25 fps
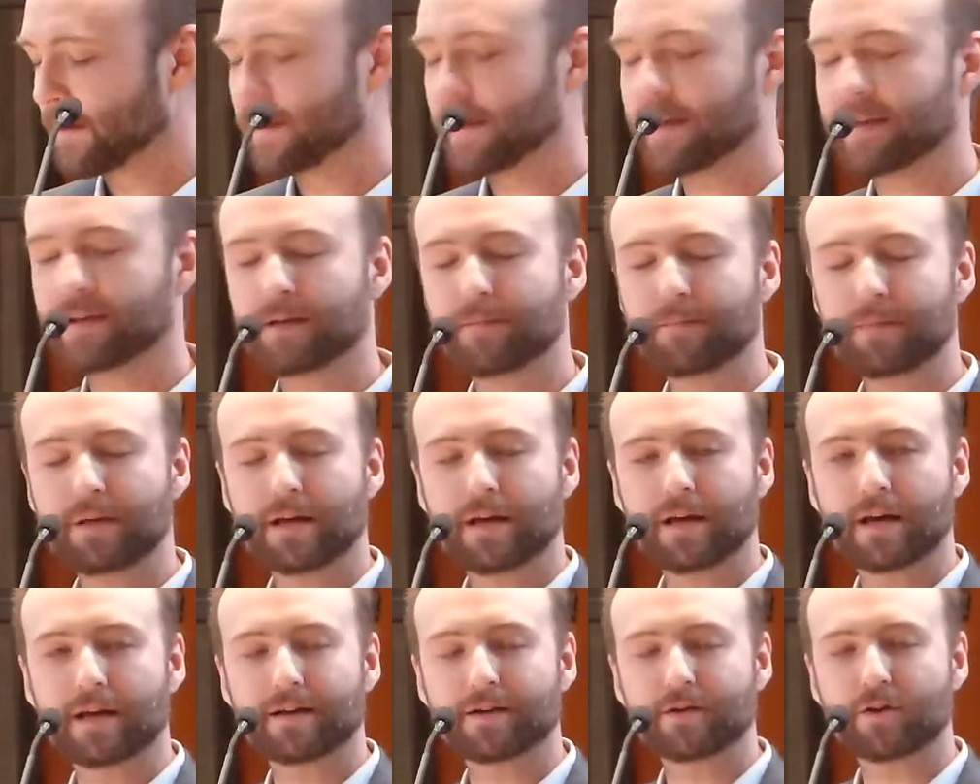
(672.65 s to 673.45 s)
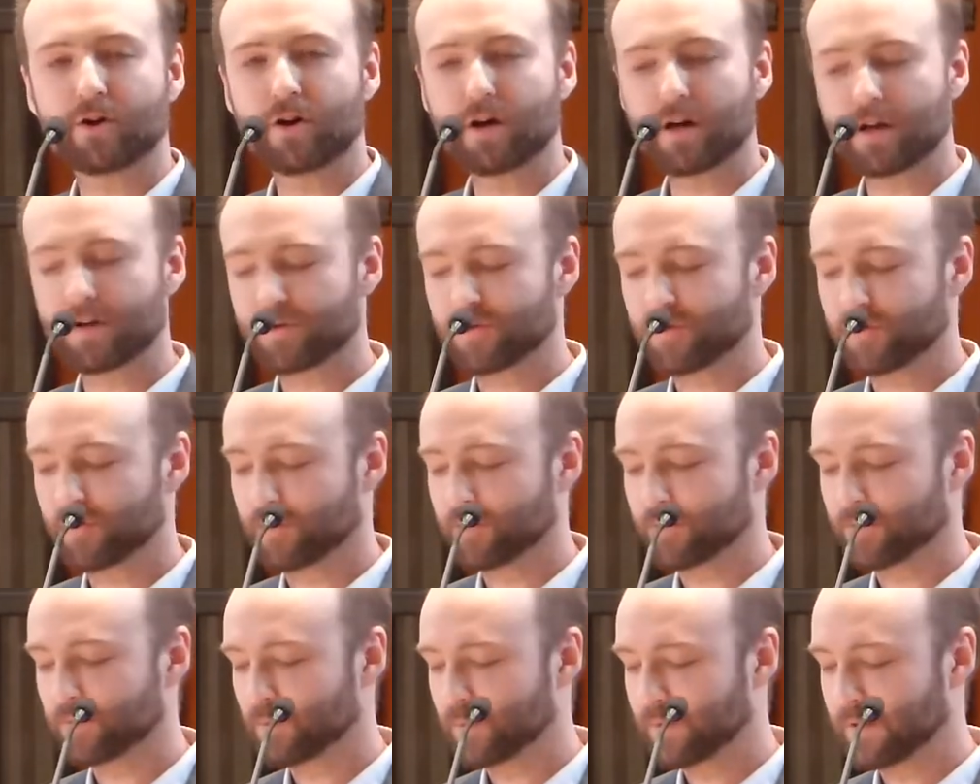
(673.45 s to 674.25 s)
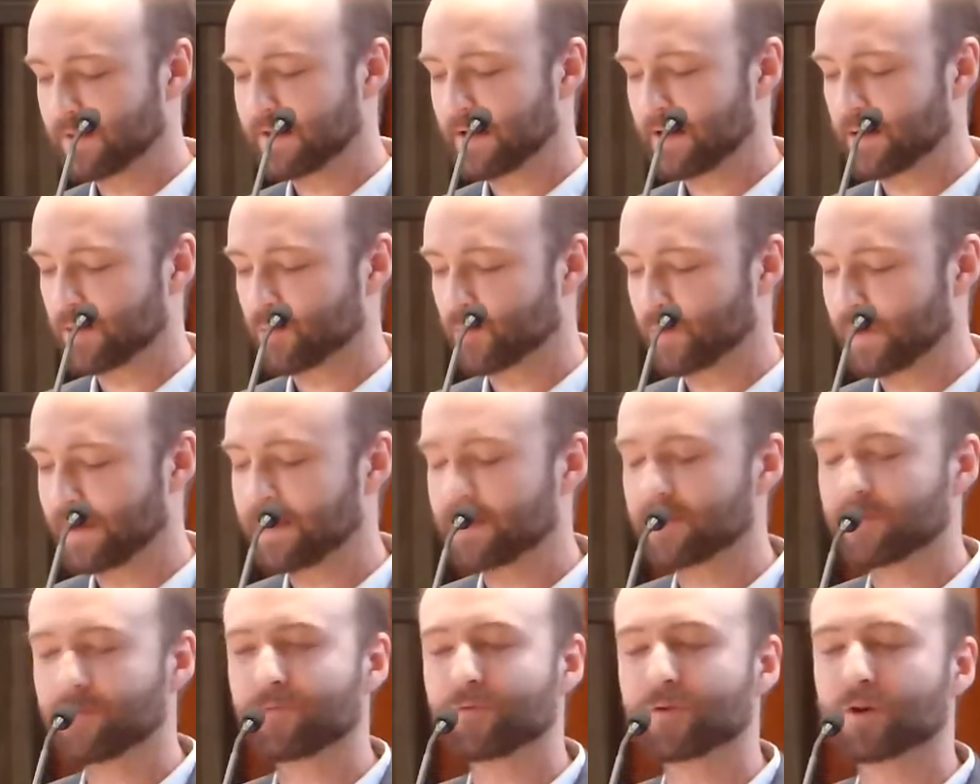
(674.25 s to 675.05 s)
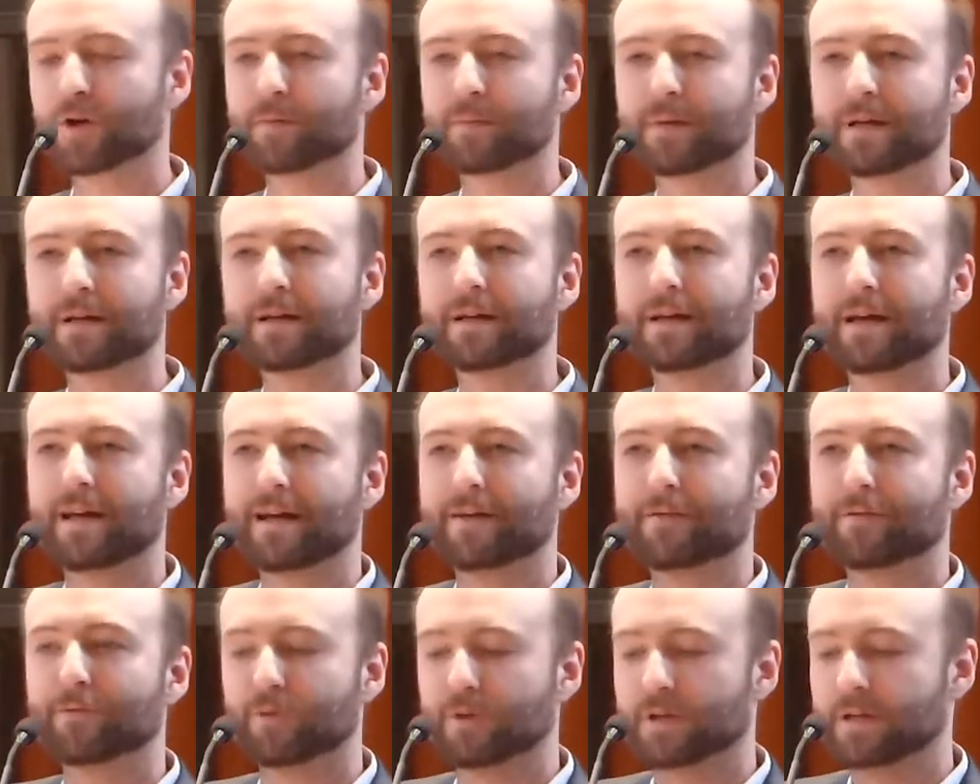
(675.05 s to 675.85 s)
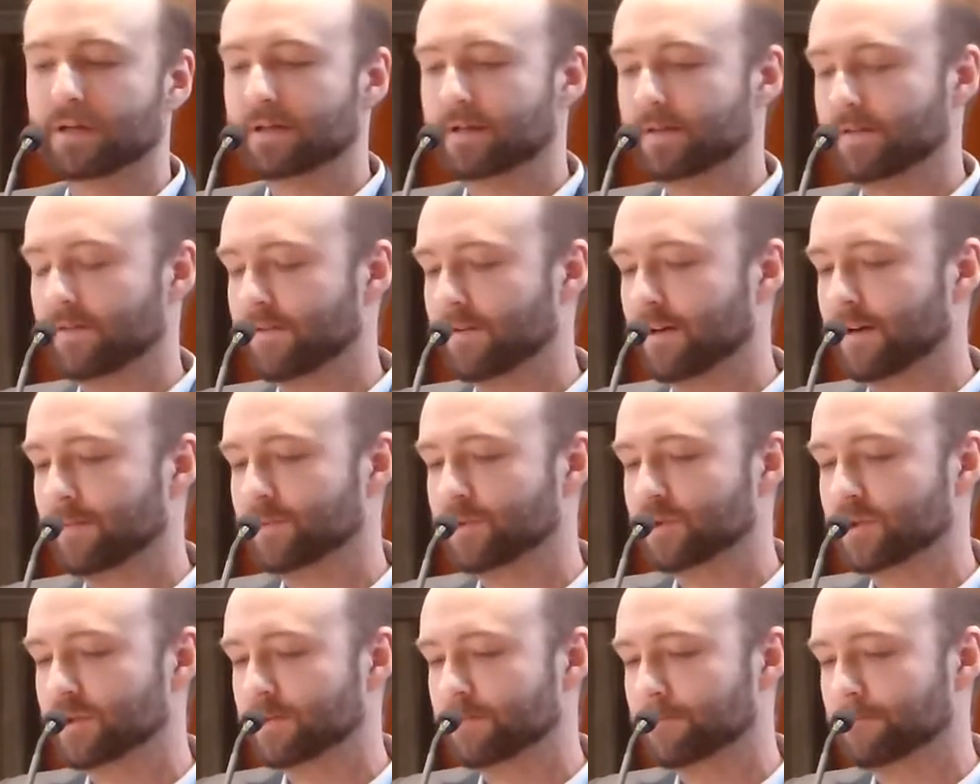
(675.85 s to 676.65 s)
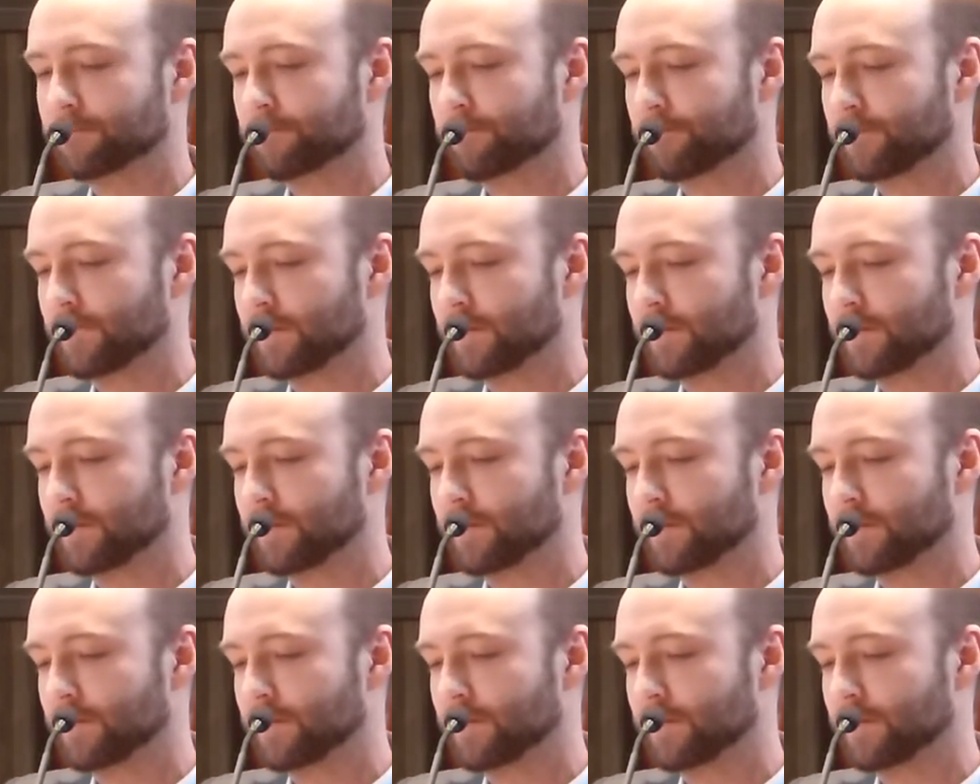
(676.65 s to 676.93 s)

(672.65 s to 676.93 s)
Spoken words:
and can be added onto without reconfirming every assumption.